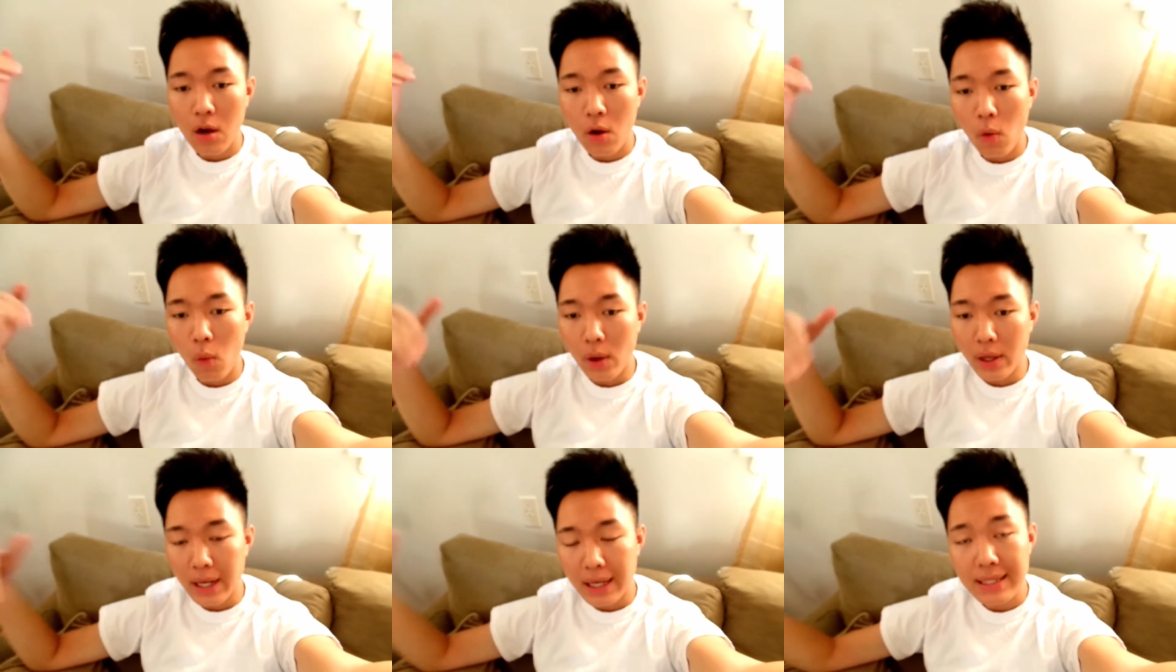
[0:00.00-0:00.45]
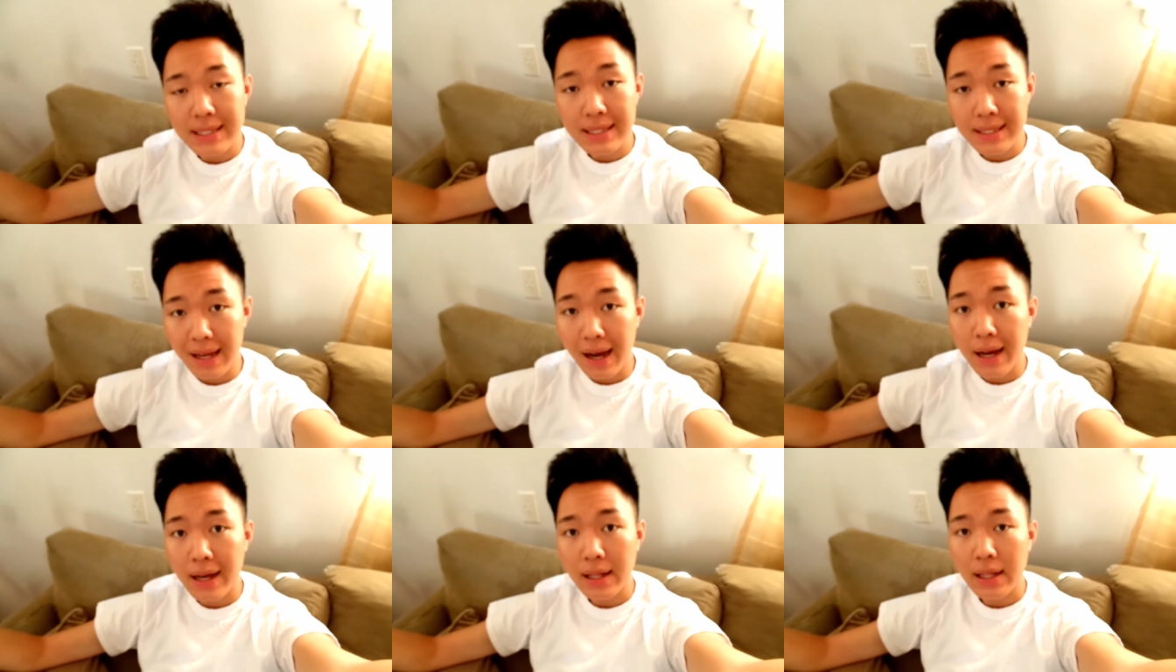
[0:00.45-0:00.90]
when I
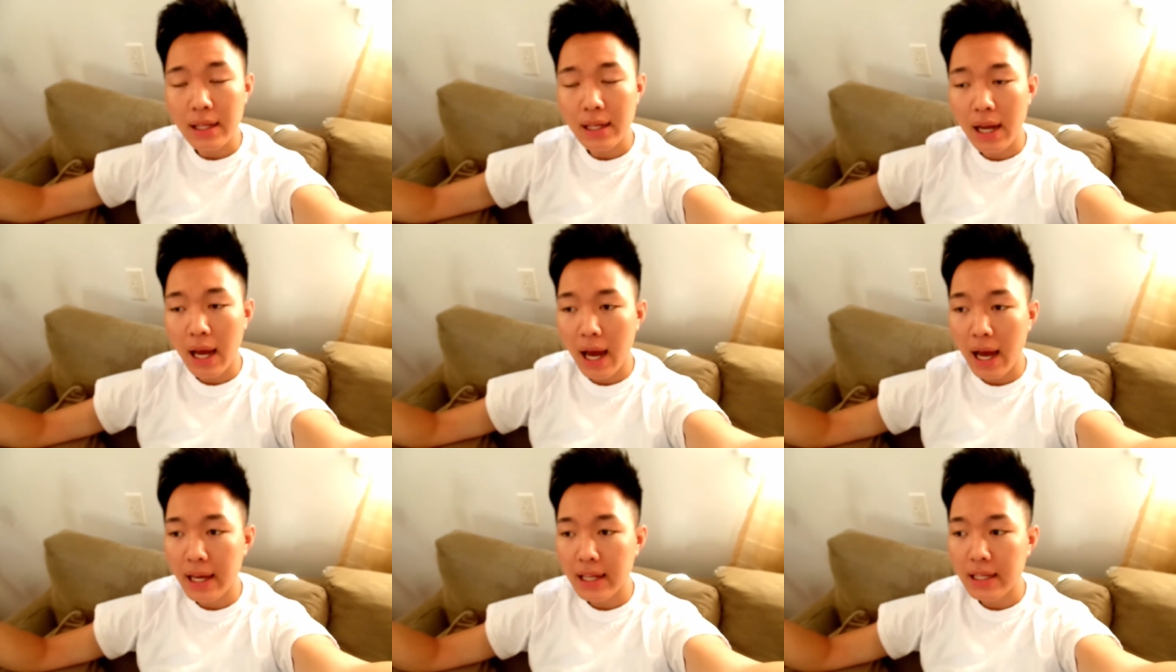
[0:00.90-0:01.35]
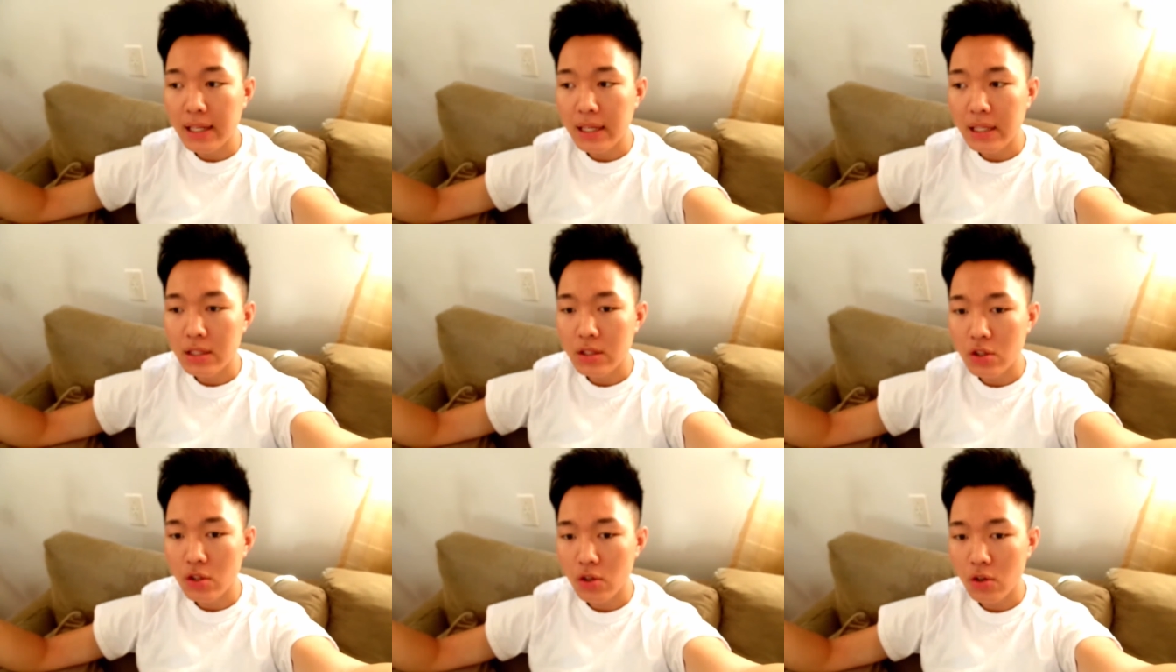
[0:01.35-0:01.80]
style it, I
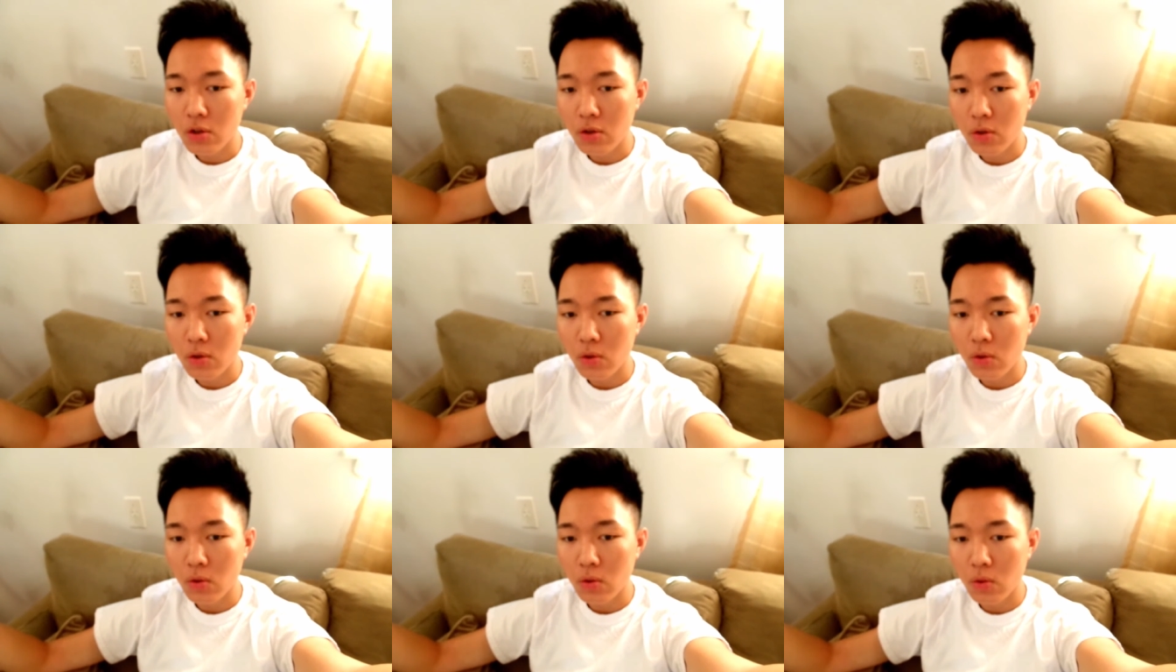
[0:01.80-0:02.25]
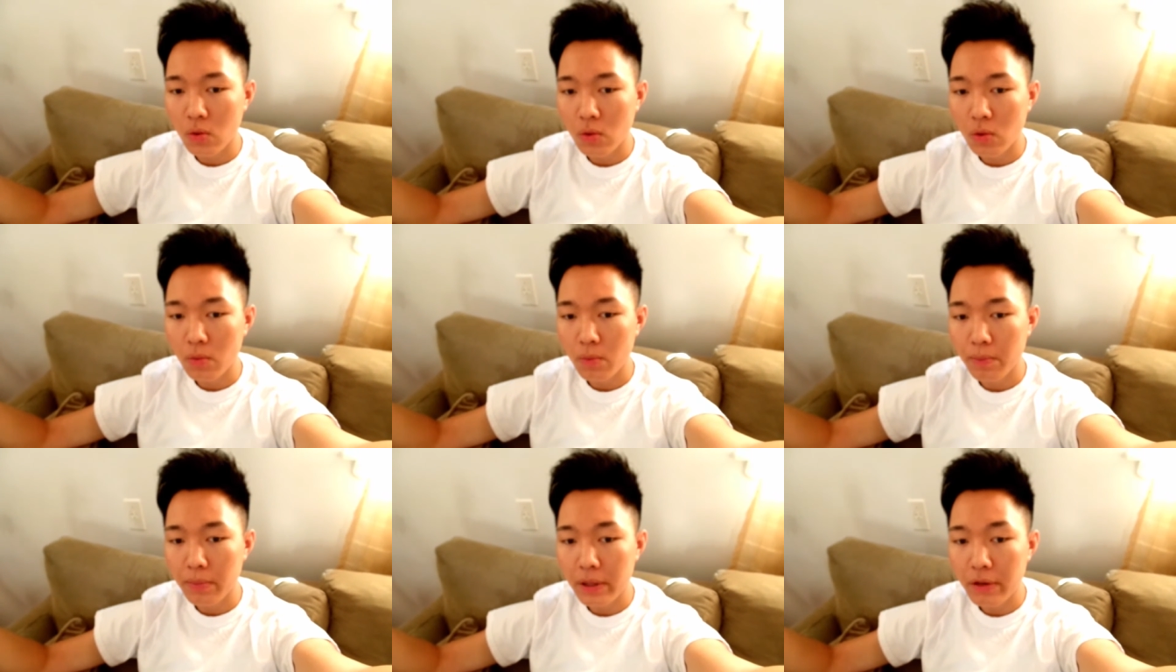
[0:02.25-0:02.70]
need to
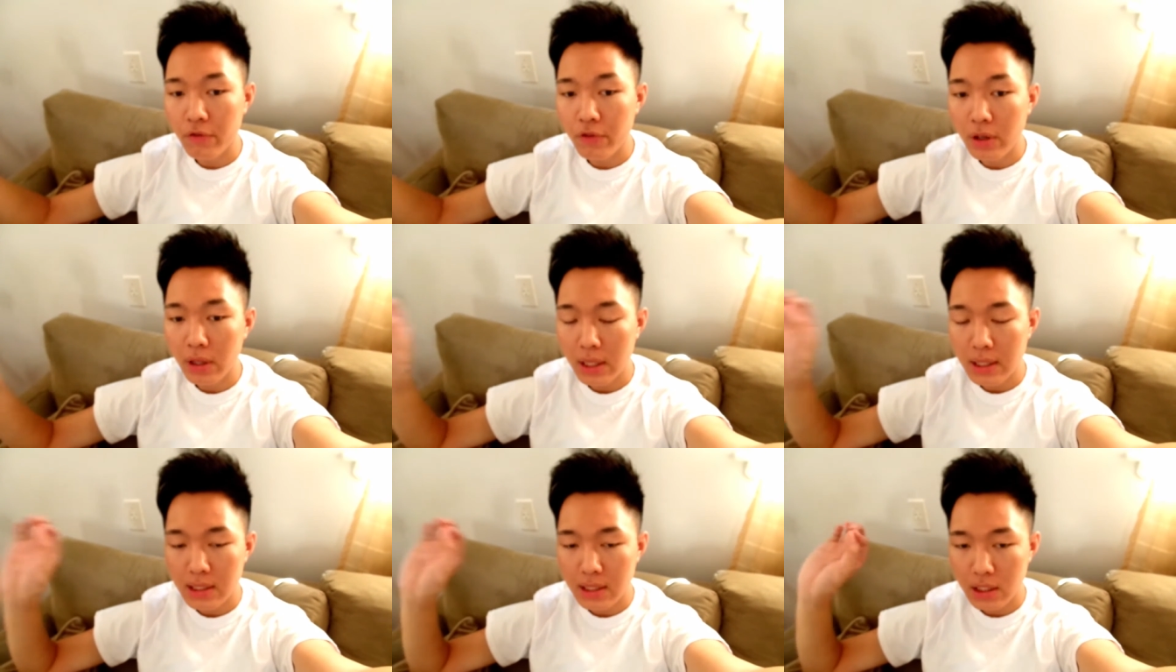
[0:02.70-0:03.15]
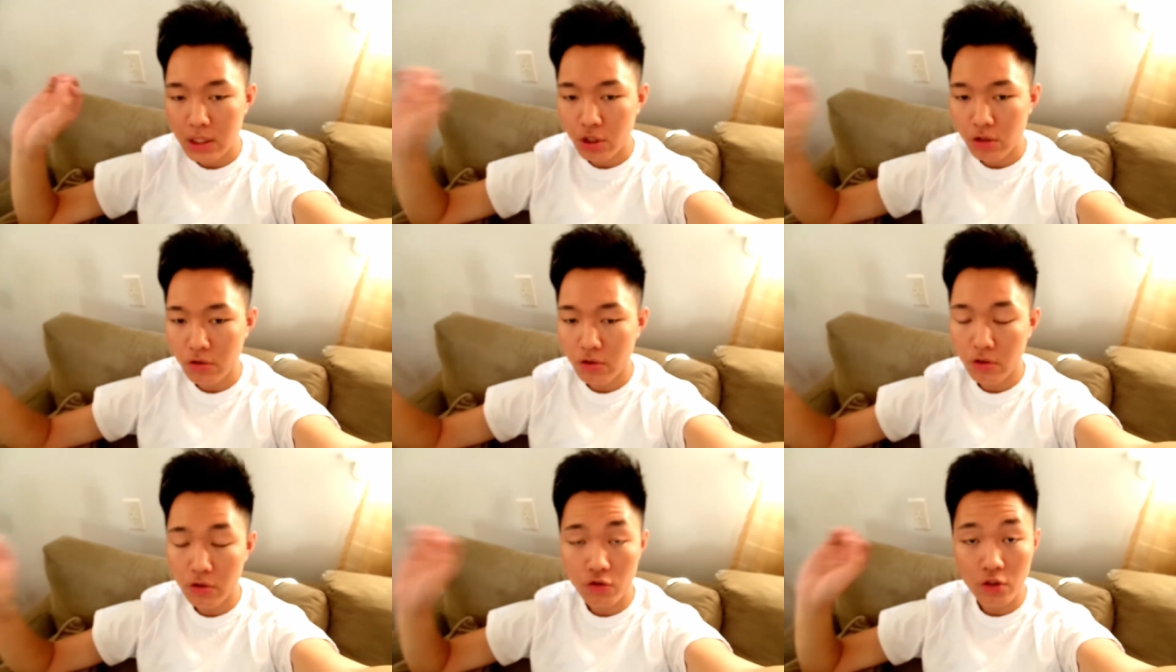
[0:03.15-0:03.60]
be really
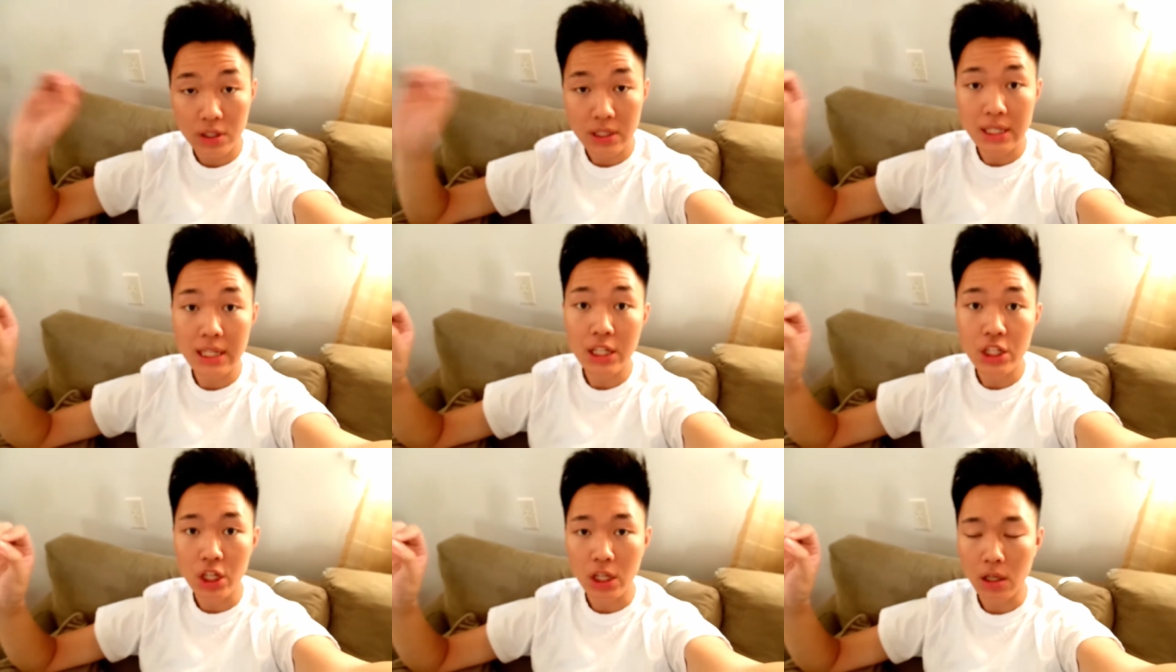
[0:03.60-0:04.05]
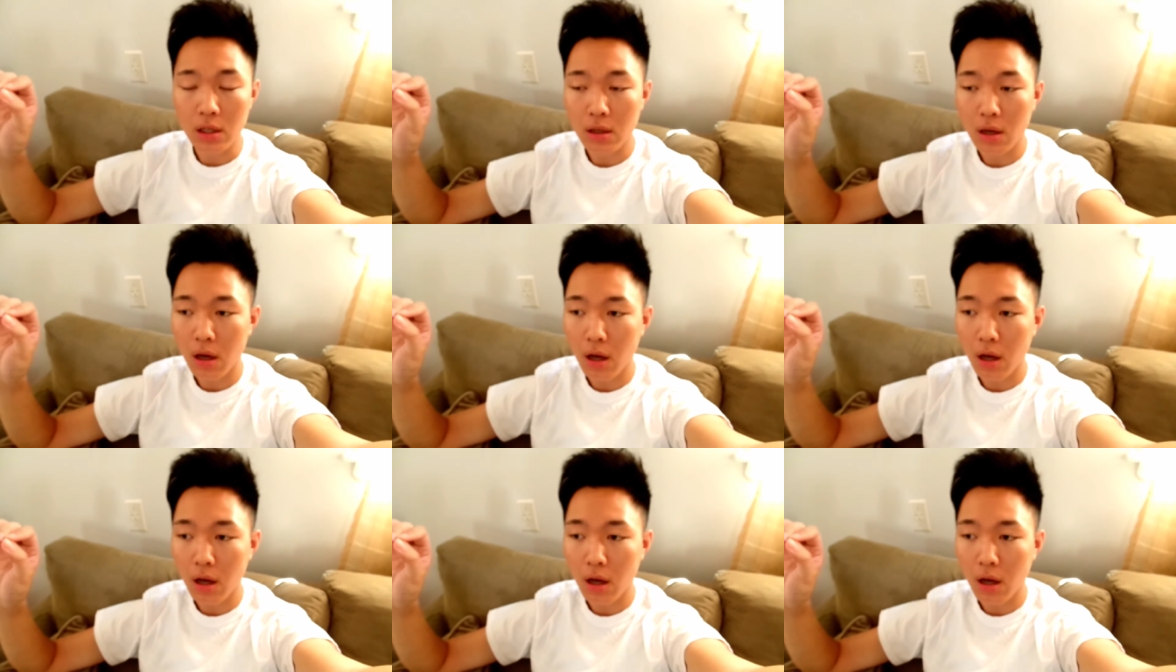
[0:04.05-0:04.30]
strategic.